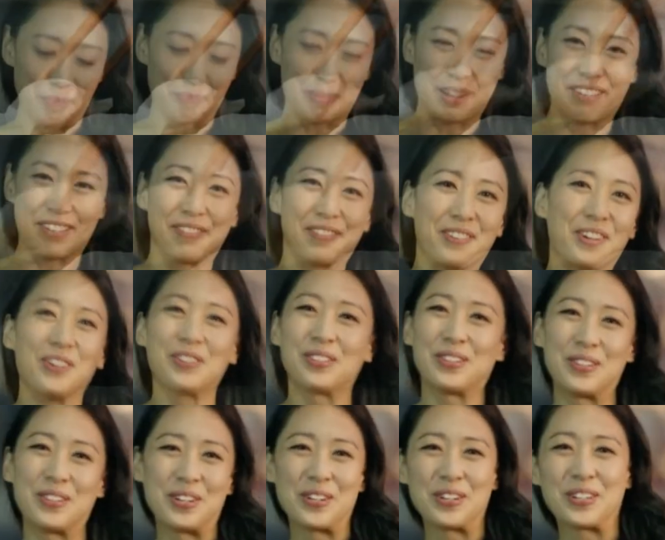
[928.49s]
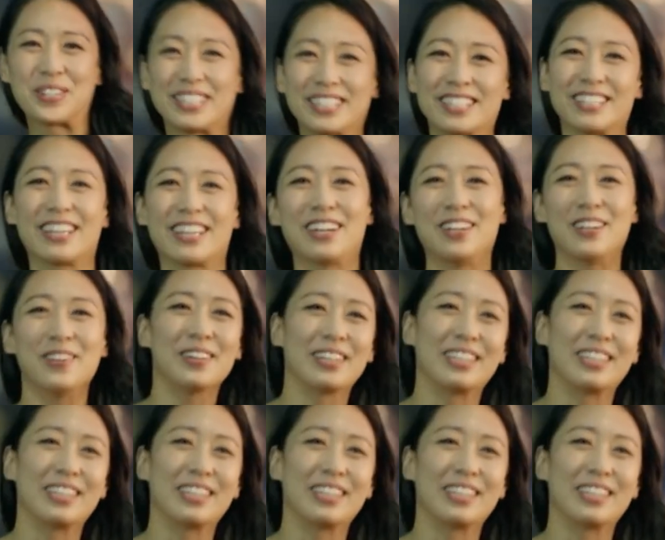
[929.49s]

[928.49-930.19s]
with my frozen yogurt to go,